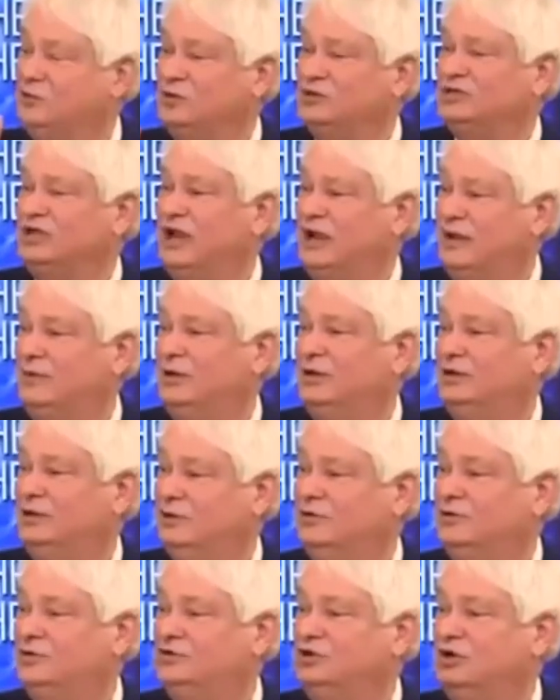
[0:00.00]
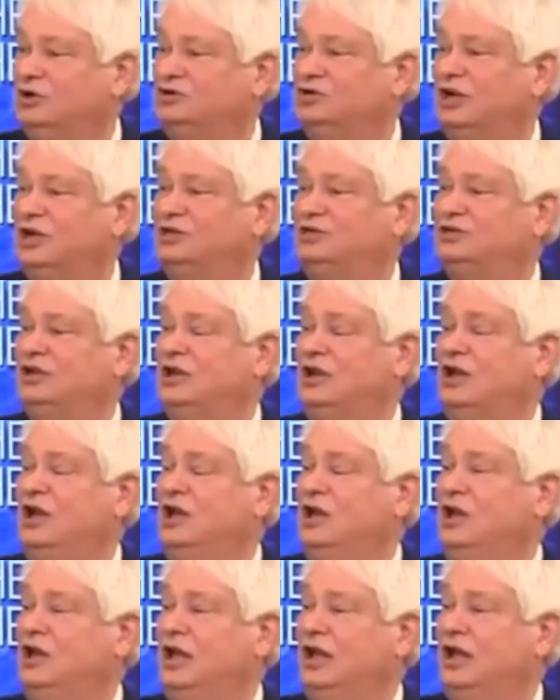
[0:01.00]
And that's what's happening during the church
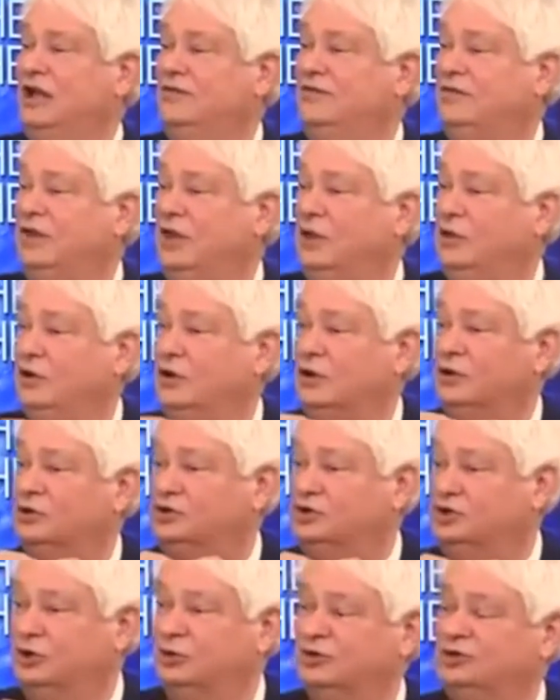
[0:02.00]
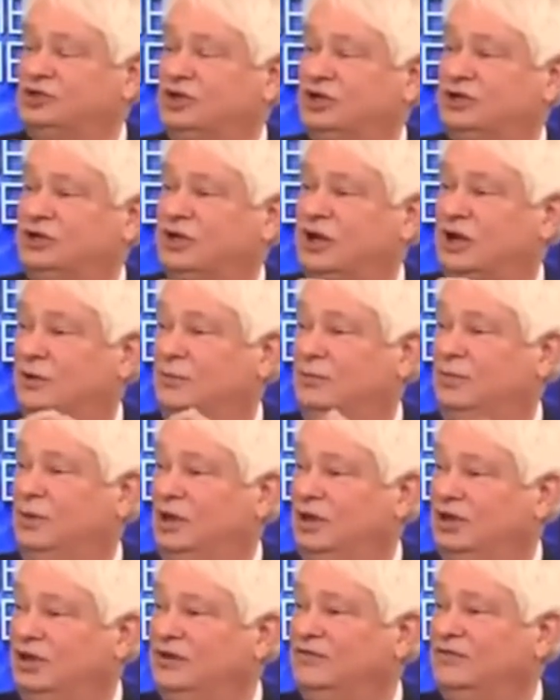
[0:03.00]
age. even though there are Jew and
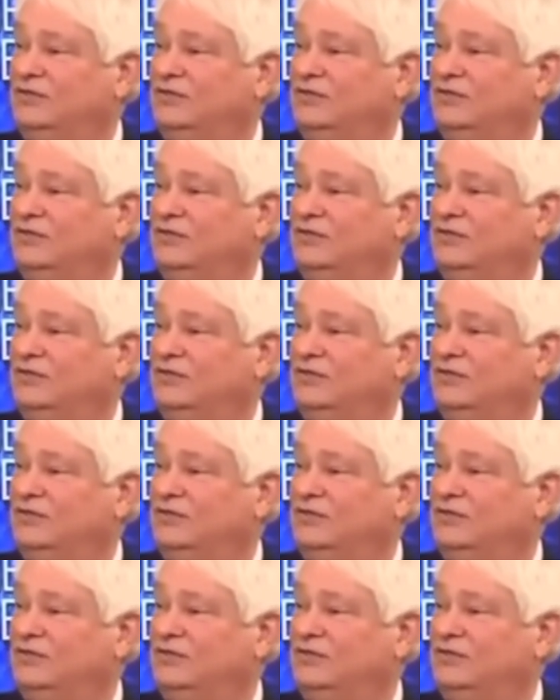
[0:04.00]
Gentile